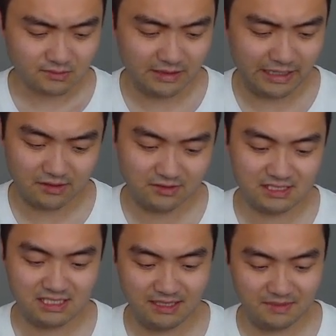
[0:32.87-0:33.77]
Now,
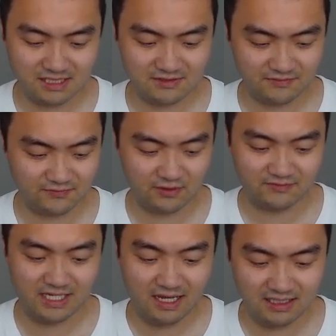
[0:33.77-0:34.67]
this team is full
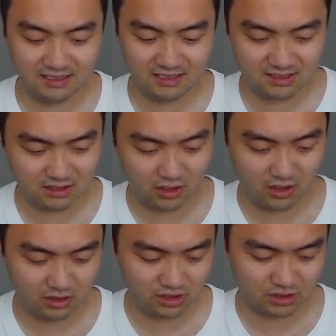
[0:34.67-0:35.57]
of talents,
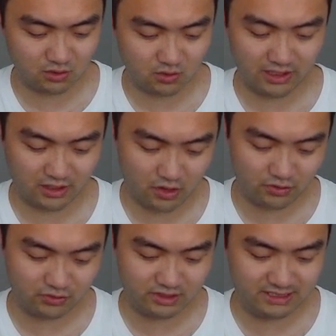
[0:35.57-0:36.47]
so I'll just quickly go
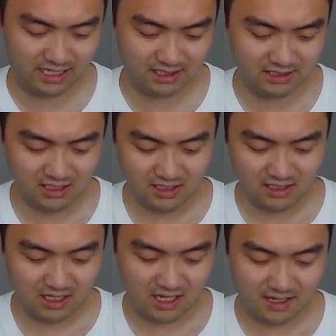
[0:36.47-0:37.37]
through the talent.
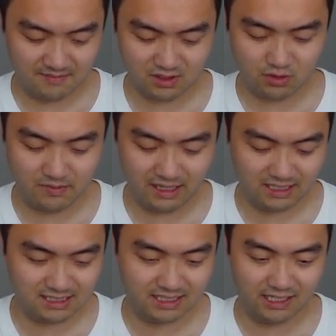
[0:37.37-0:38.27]
The
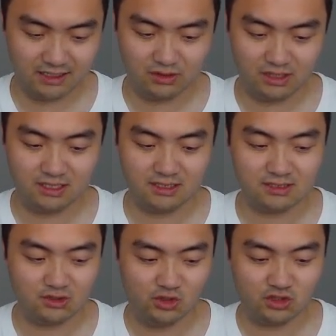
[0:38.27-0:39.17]
chromatic scale
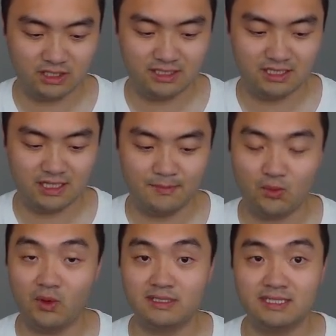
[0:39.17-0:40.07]
is usually the
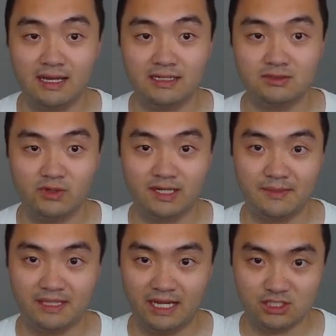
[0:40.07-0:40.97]
#1 talent
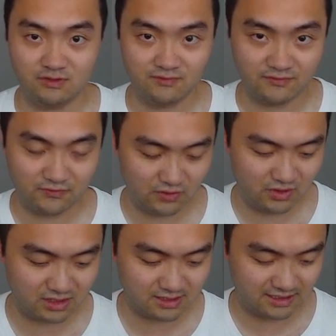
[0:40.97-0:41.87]
recommendation for
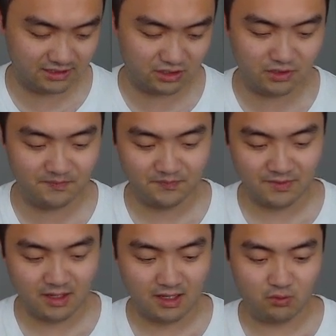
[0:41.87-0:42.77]
this leader.
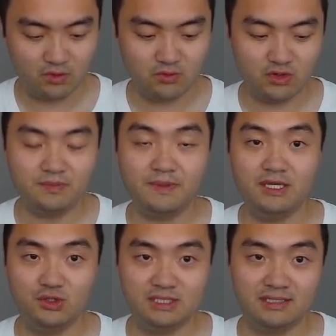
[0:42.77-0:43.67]
We will be
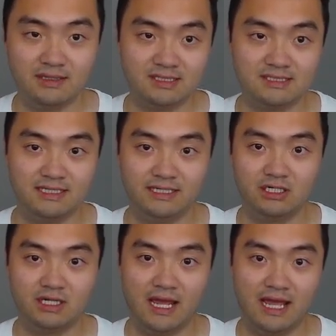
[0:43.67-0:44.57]
using this
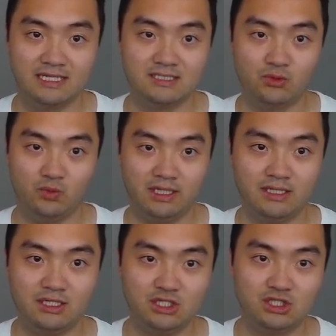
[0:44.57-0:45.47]
leader as the win
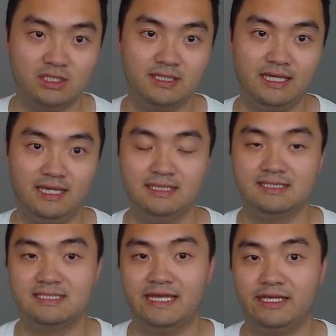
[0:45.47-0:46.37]
condition
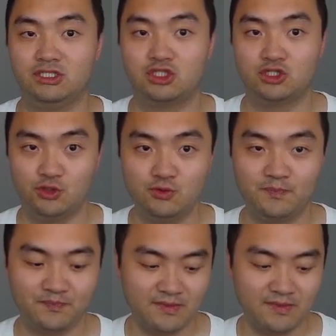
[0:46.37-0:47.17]
in stage 2.